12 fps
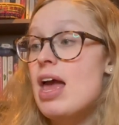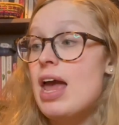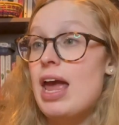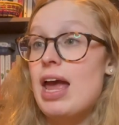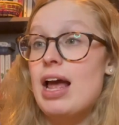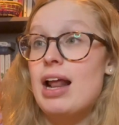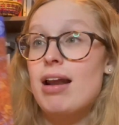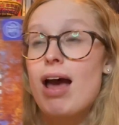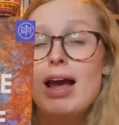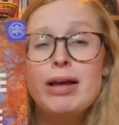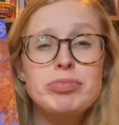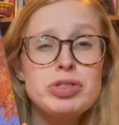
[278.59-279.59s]
And
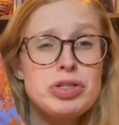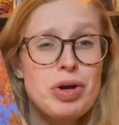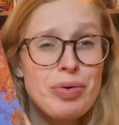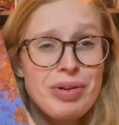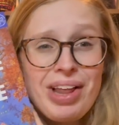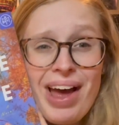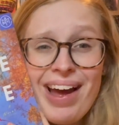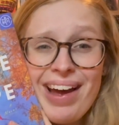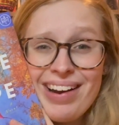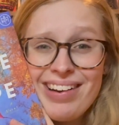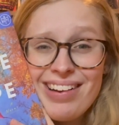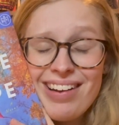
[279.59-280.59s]
I am so
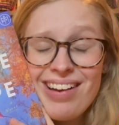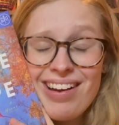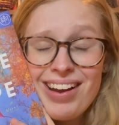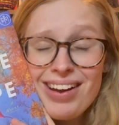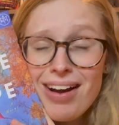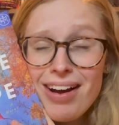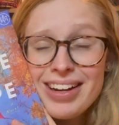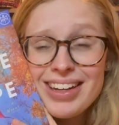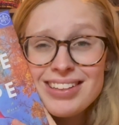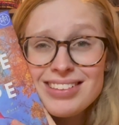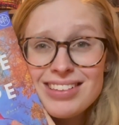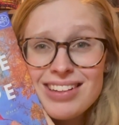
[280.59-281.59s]
glad I got
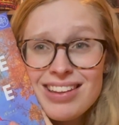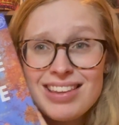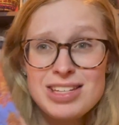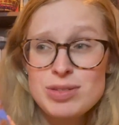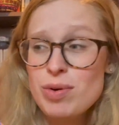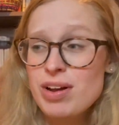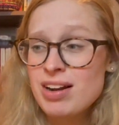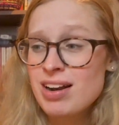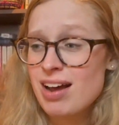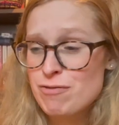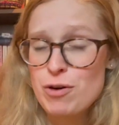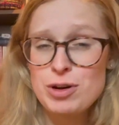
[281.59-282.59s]
it. This
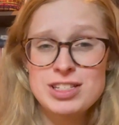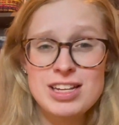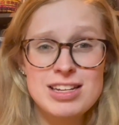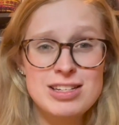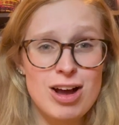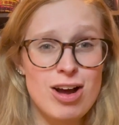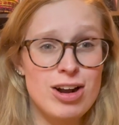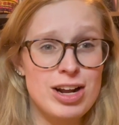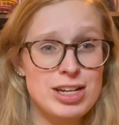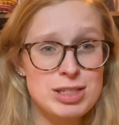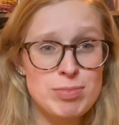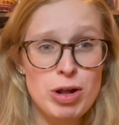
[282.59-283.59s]
one focuses on
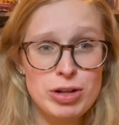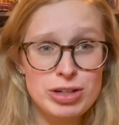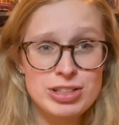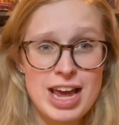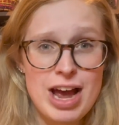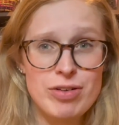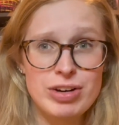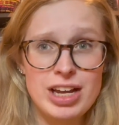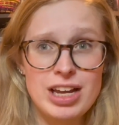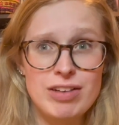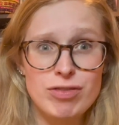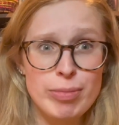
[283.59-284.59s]
a small little town
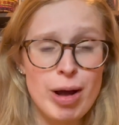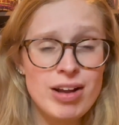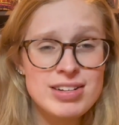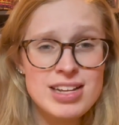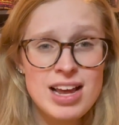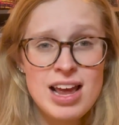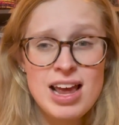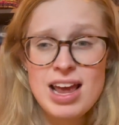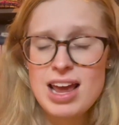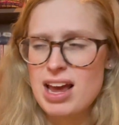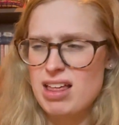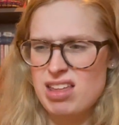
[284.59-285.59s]
in Vermont.
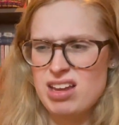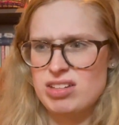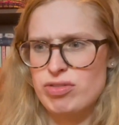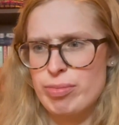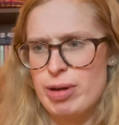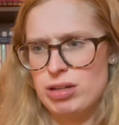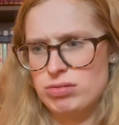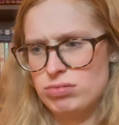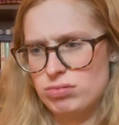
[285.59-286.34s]
I think it's Vermont.